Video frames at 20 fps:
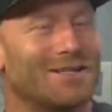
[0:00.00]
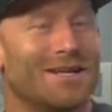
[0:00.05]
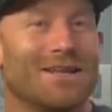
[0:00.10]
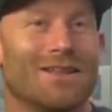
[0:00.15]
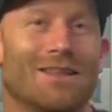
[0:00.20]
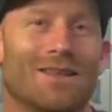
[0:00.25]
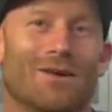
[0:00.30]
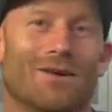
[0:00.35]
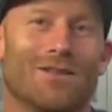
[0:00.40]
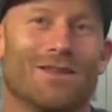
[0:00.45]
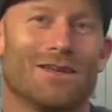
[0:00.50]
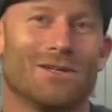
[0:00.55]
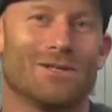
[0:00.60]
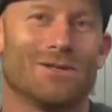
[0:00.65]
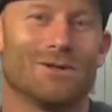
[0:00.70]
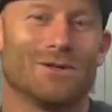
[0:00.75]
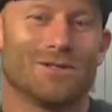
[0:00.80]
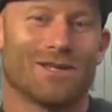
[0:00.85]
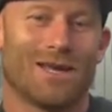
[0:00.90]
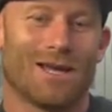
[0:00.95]
And the other thing
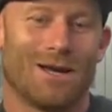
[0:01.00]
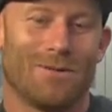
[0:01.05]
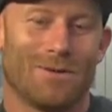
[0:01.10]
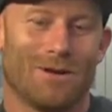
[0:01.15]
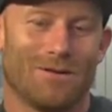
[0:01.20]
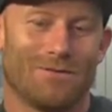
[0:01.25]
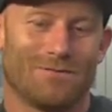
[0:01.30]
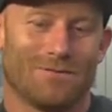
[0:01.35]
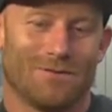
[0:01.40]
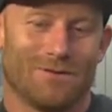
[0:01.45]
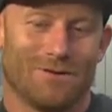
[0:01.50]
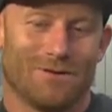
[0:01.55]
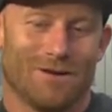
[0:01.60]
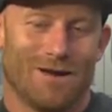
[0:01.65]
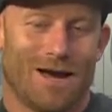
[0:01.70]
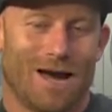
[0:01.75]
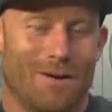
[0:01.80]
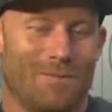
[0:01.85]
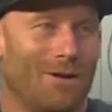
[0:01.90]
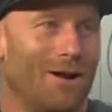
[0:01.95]
too is, like, I mean,
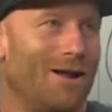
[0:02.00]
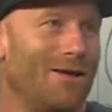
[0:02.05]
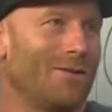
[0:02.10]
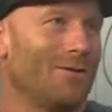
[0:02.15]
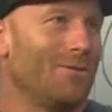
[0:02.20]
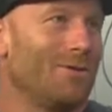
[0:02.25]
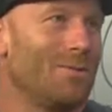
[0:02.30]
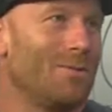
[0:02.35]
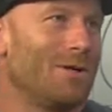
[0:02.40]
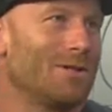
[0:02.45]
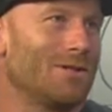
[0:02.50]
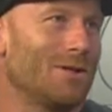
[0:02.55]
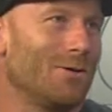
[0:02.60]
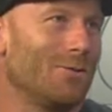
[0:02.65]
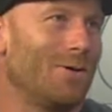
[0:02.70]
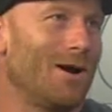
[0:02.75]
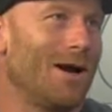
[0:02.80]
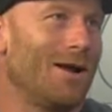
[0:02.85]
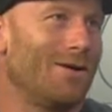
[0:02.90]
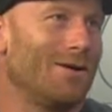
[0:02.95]
I'm not out there with a bunch of other
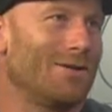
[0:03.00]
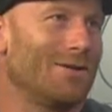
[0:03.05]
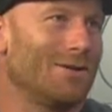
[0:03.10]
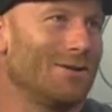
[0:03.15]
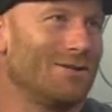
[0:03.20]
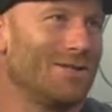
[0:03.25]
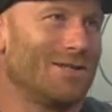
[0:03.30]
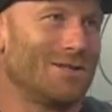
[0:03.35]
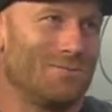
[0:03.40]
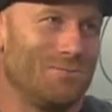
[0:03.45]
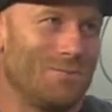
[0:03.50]
riders, so it's just